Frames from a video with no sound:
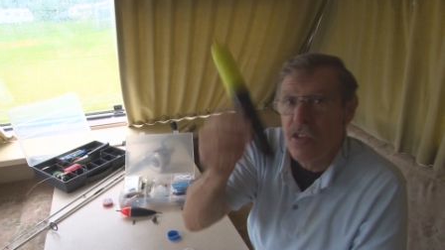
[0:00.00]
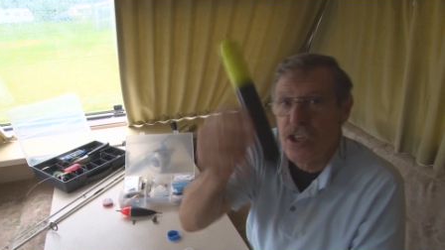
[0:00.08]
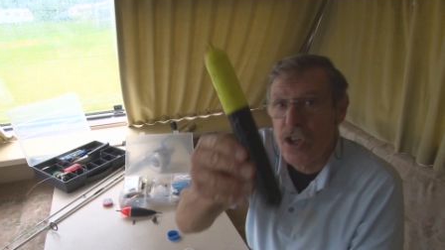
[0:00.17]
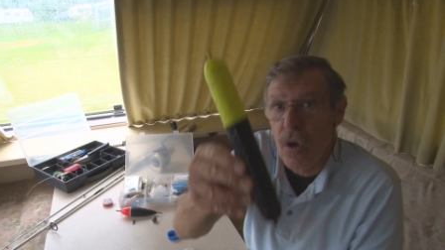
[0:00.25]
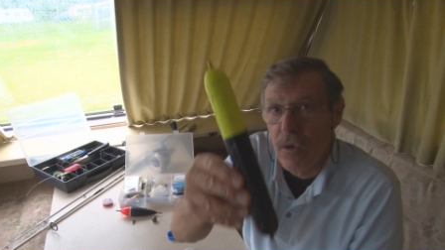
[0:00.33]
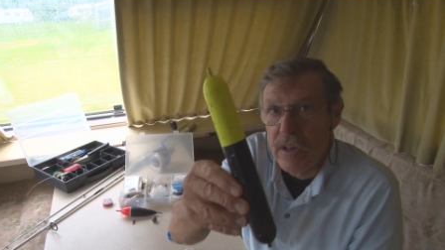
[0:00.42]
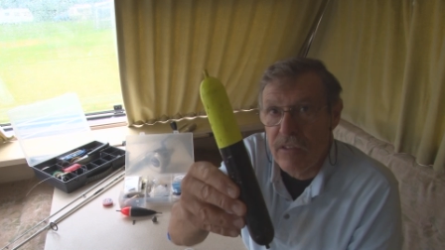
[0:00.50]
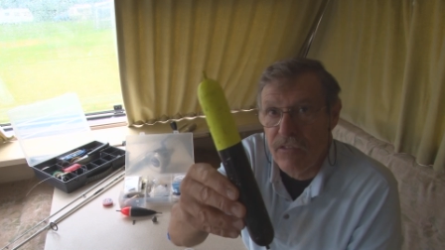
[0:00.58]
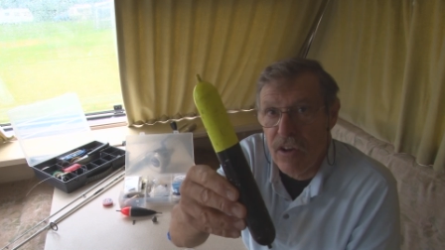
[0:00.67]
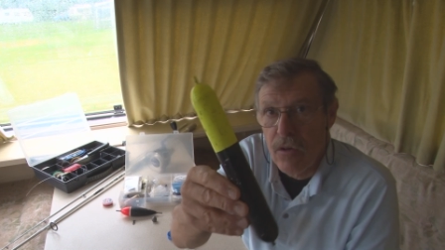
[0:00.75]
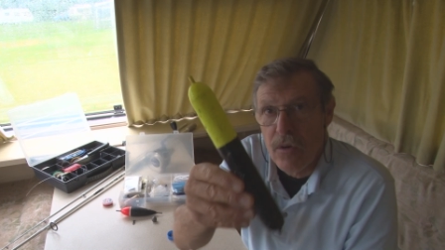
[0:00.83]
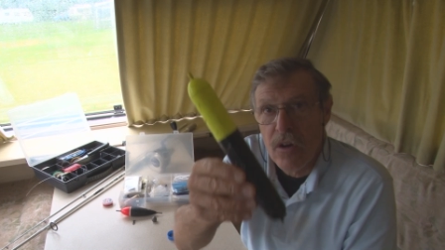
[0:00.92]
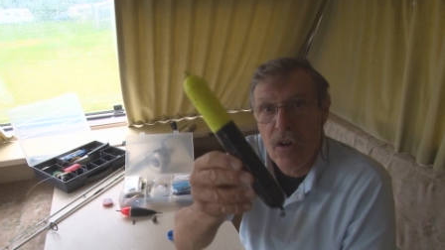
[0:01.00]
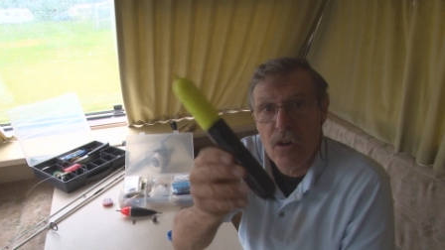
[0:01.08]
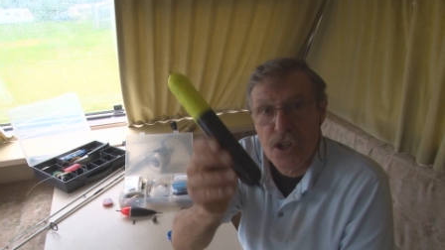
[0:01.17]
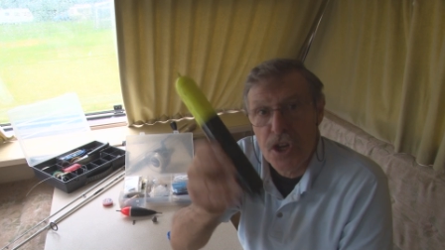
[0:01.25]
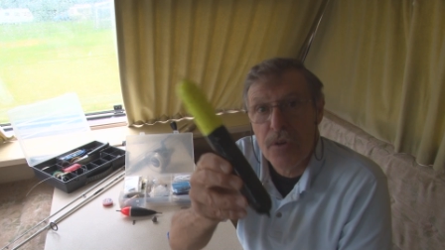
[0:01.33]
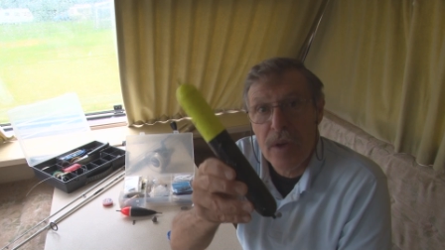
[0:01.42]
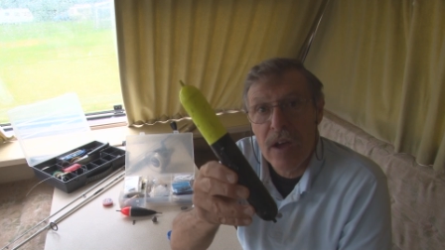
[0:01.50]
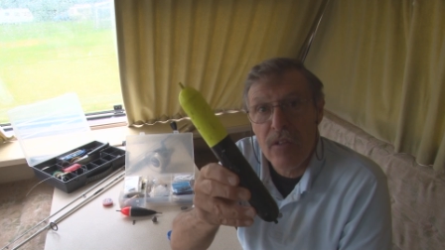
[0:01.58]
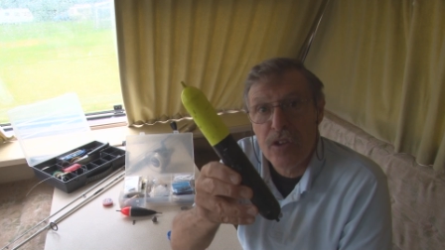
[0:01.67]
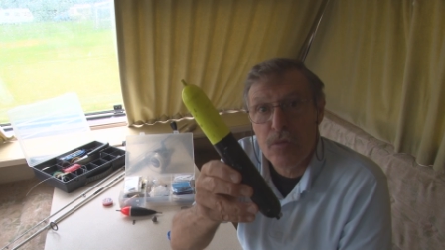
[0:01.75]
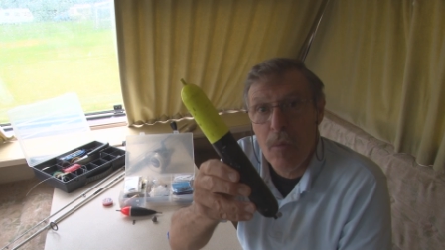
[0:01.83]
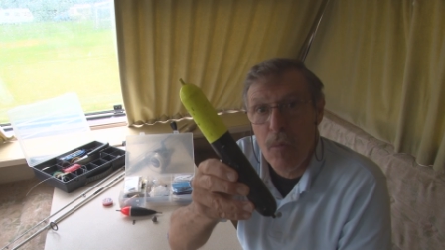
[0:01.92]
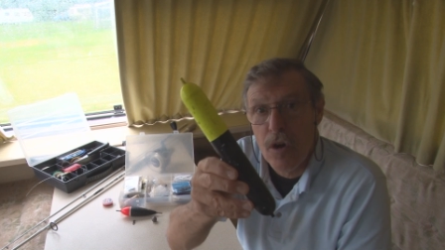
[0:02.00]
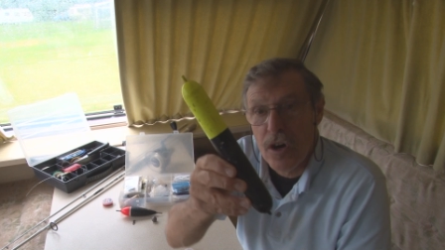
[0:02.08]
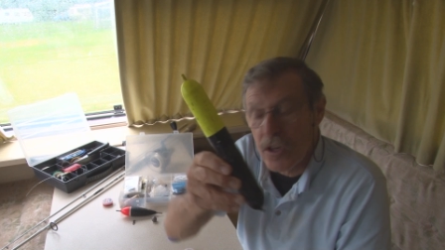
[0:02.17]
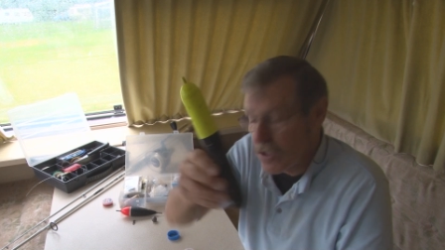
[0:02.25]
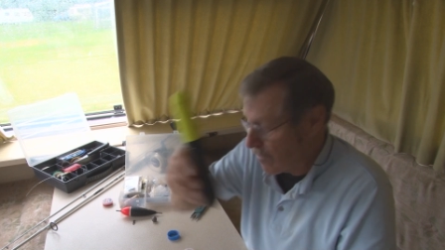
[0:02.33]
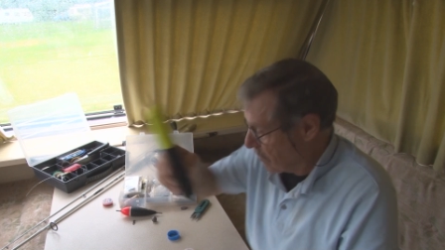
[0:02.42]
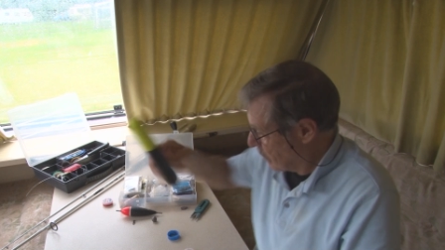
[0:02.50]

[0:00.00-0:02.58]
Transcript: the sliding float. I'll show you how this one works.